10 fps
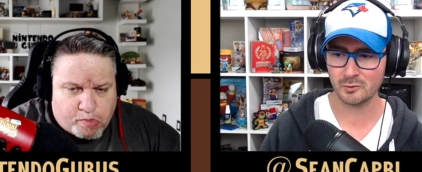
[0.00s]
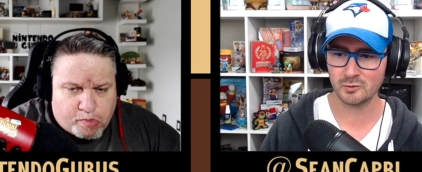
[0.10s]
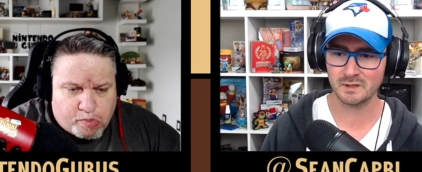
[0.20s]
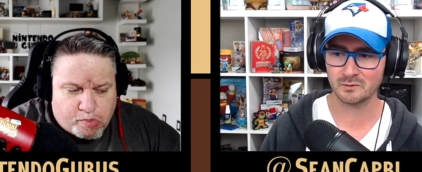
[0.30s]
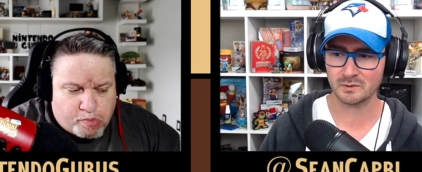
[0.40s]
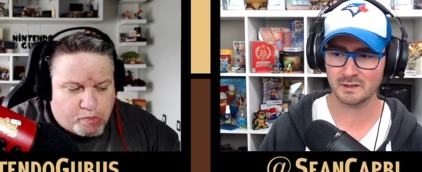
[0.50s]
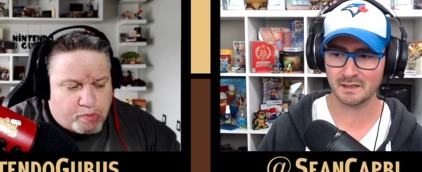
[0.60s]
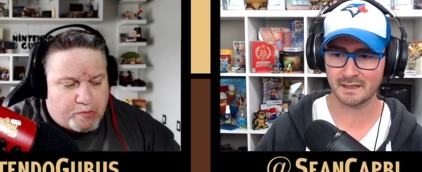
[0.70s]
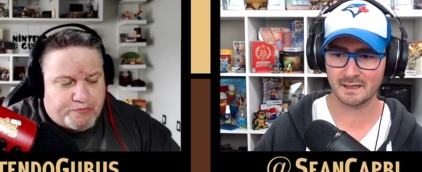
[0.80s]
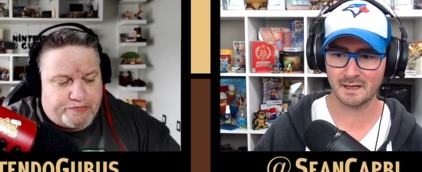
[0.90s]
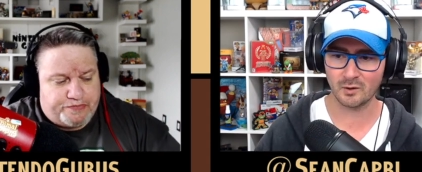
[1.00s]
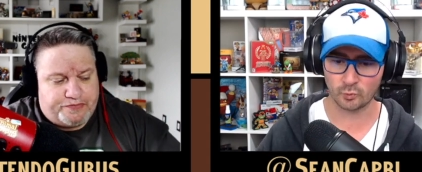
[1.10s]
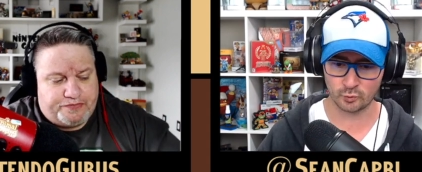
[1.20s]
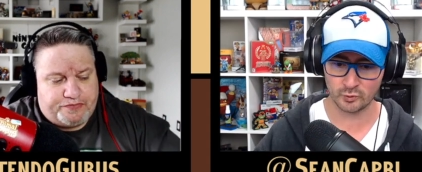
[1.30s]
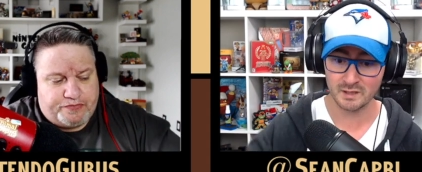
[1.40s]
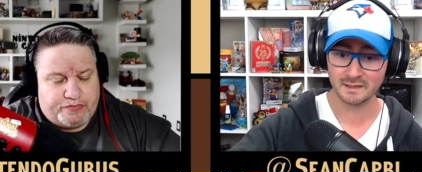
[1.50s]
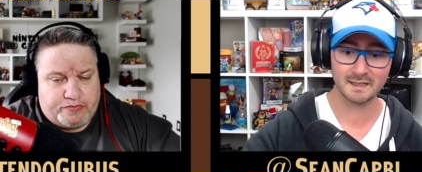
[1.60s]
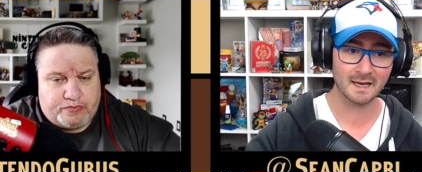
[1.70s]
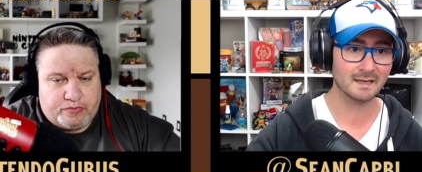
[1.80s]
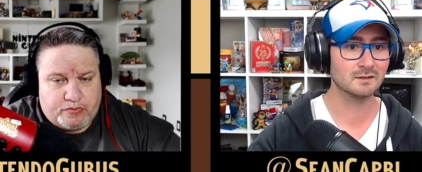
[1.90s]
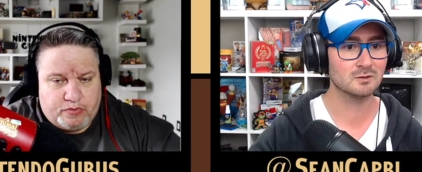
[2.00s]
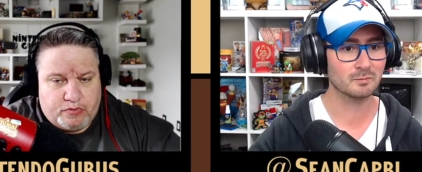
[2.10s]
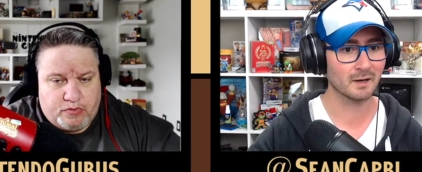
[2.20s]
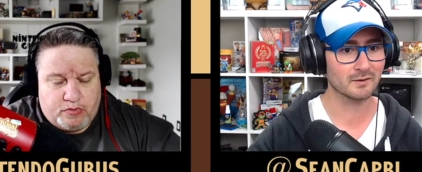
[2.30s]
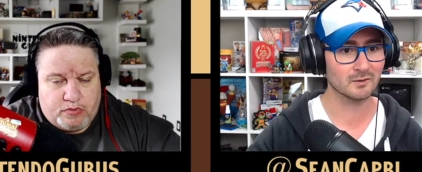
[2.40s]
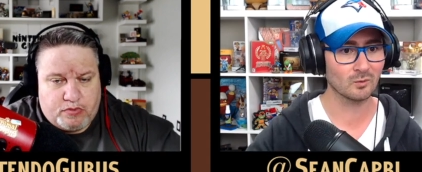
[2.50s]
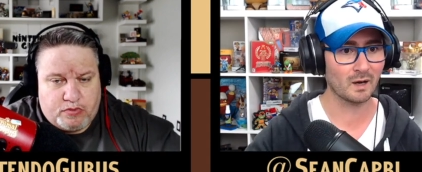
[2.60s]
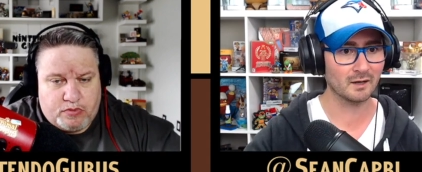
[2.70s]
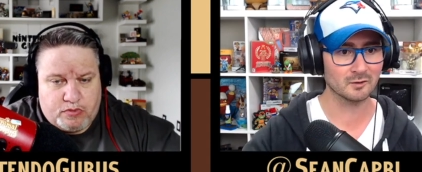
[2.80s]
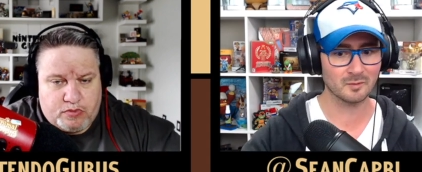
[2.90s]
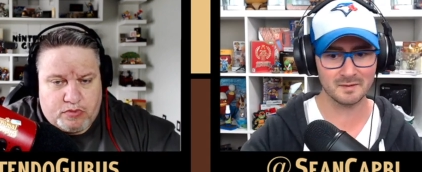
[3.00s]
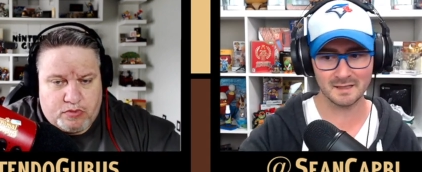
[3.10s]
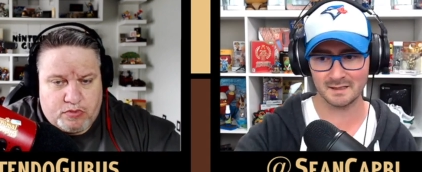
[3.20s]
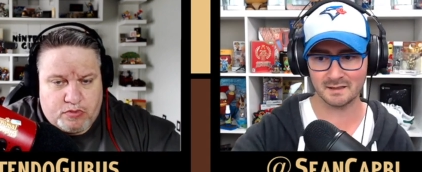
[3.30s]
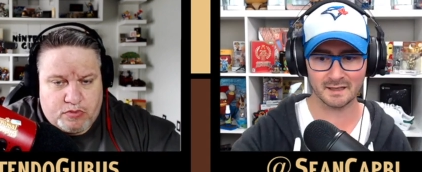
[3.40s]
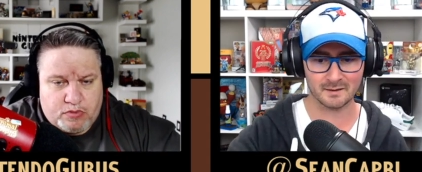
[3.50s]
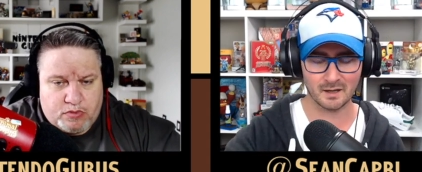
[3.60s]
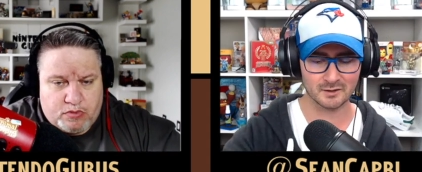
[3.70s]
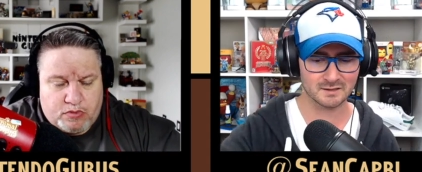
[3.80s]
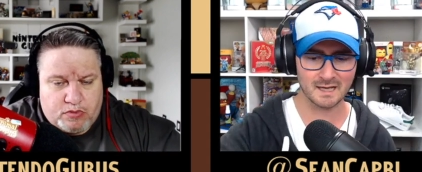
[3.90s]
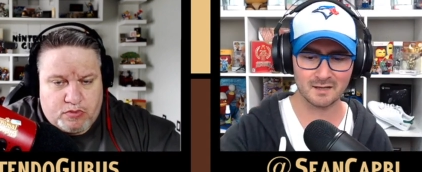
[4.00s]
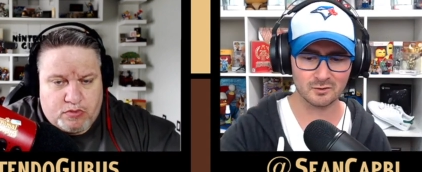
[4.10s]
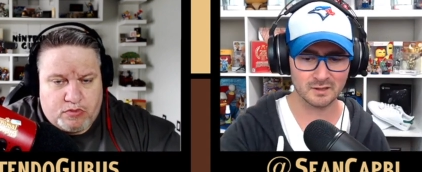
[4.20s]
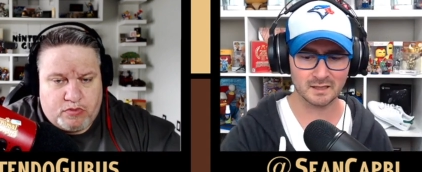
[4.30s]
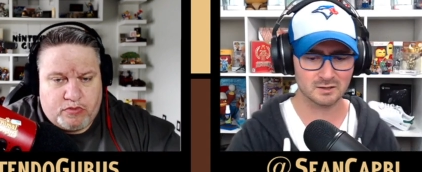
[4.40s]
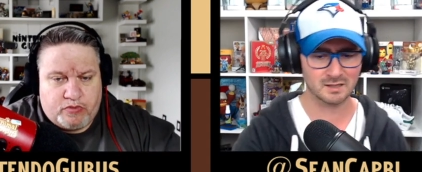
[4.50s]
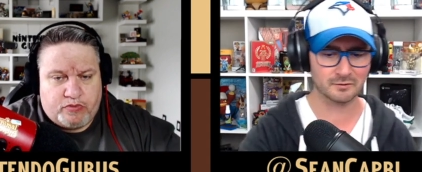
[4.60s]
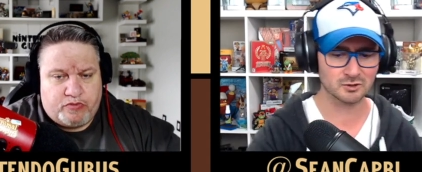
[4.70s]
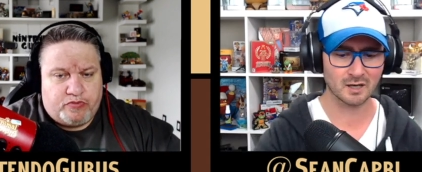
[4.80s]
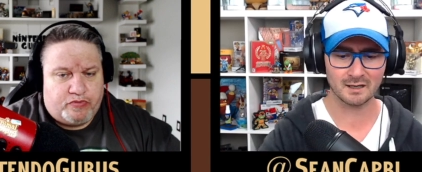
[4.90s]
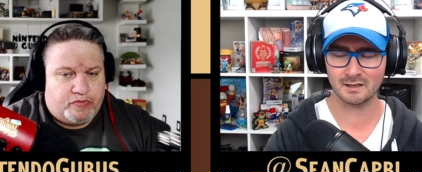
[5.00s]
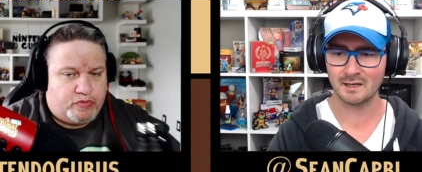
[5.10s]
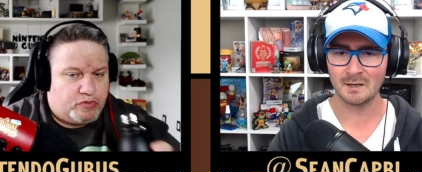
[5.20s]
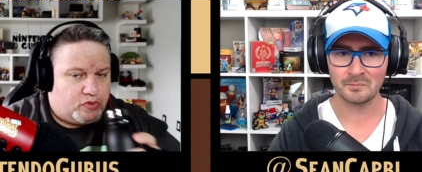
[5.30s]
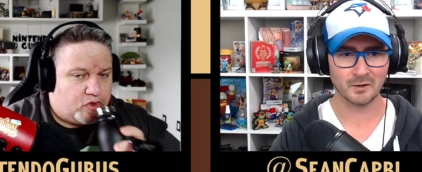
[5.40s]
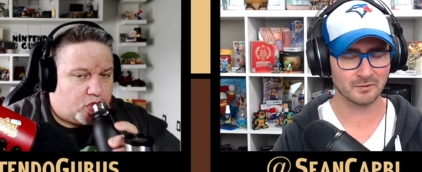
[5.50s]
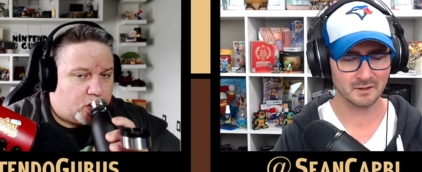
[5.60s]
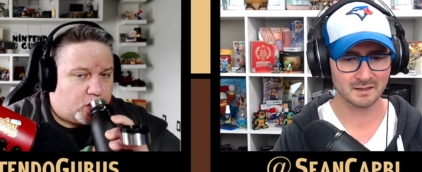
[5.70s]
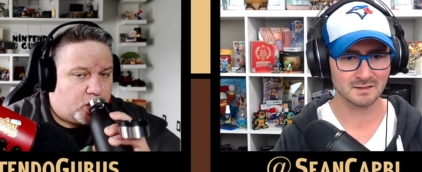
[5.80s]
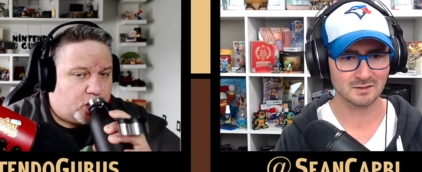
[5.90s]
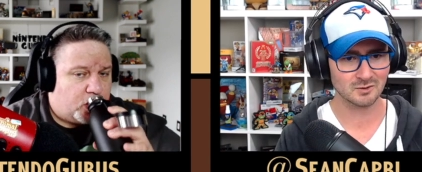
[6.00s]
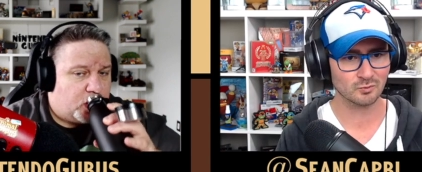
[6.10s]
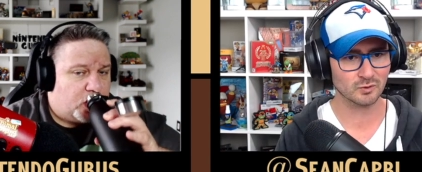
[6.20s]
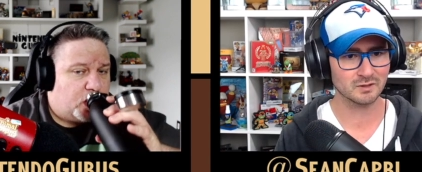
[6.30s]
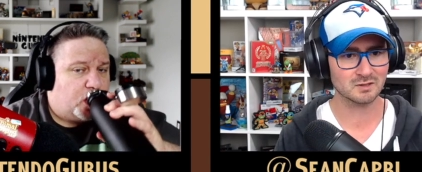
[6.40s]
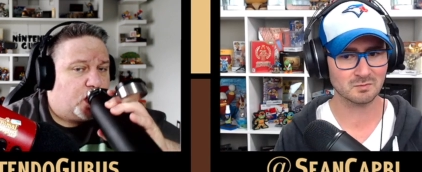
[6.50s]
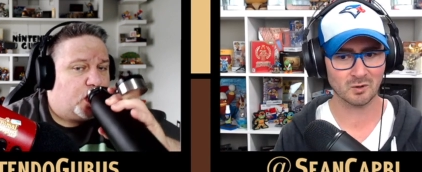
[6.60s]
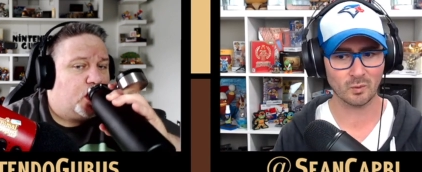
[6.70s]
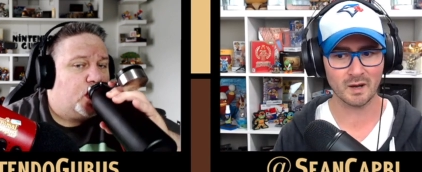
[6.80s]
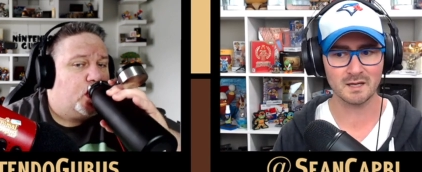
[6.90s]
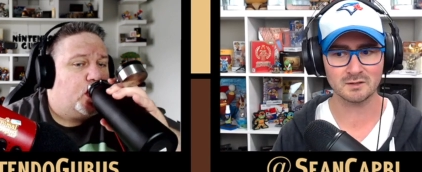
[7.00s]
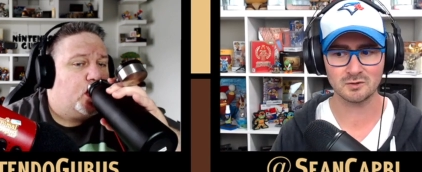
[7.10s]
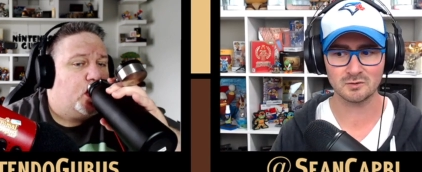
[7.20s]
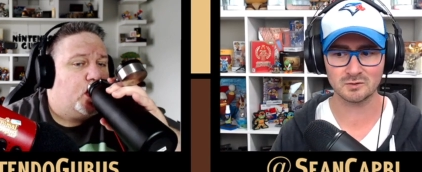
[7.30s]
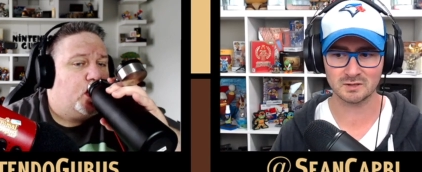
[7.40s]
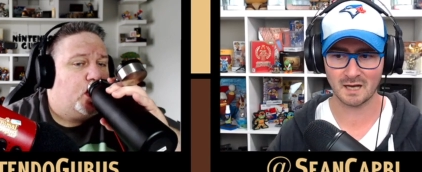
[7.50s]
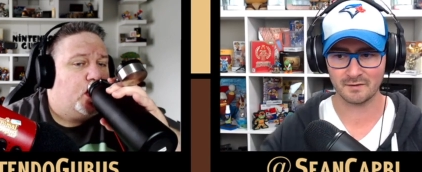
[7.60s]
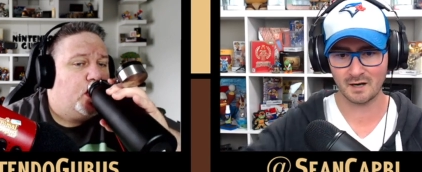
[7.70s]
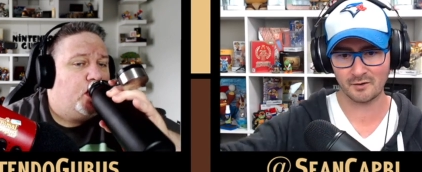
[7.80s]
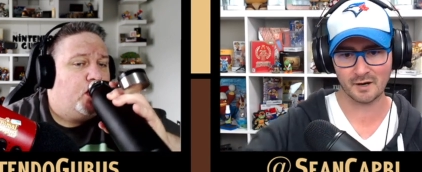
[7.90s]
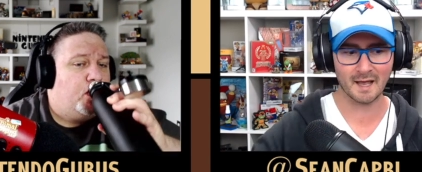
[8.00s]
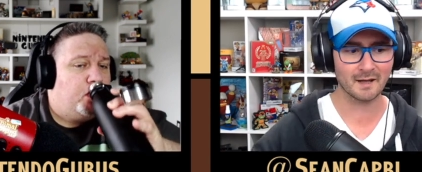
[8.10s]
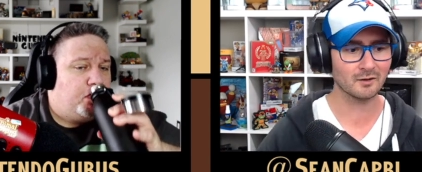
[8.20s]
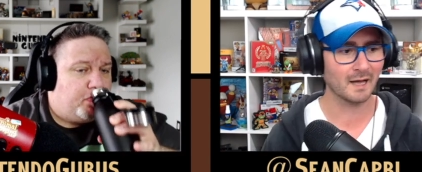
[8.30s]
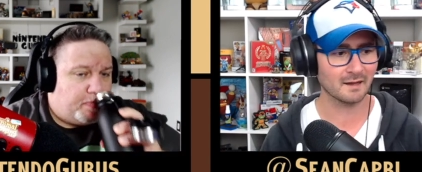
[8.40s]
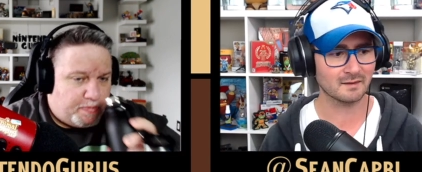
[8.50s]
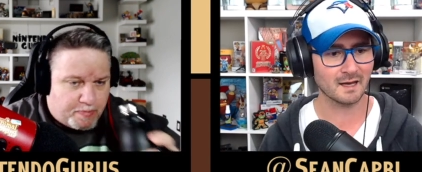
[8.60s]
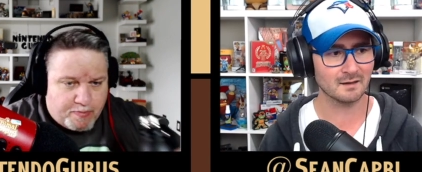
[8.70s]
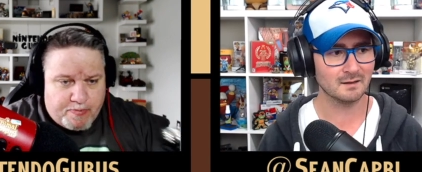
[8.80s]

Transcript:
Speaker 1: who didn't really like really get into Breath of the Wild, or maybe they didn't like understand or they just never tried it, I feel like this is a really smart way to just have another angle at that